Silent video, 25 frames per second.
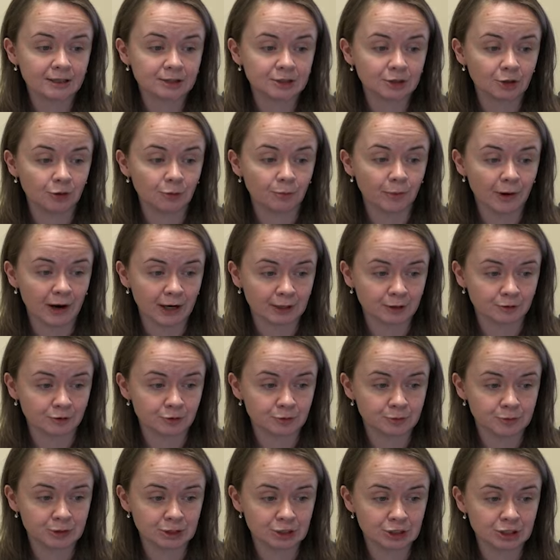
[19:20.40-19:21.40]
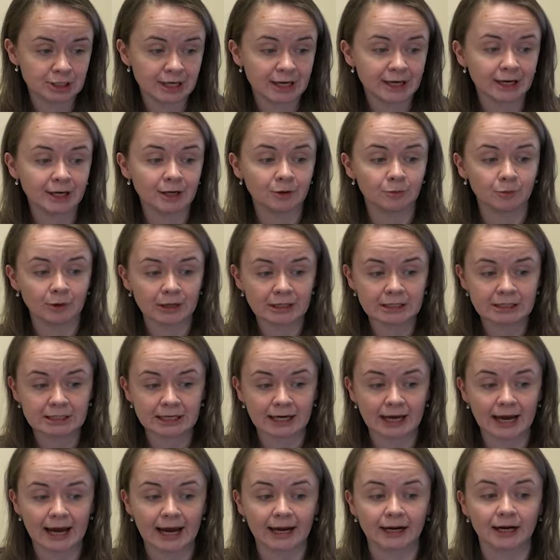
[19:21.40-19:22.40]
So part of speech tagging, once
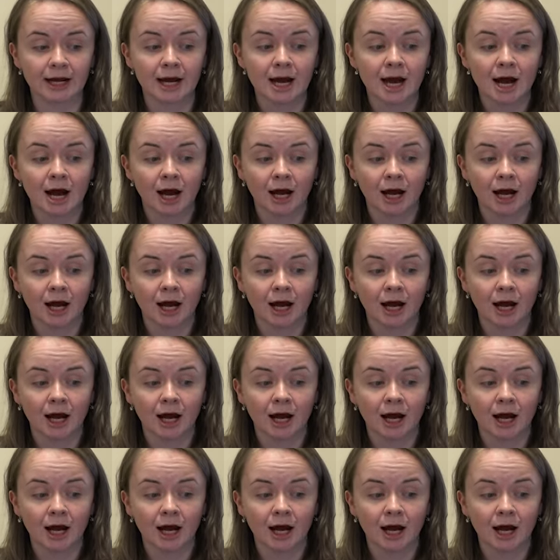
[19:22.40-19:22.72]
again,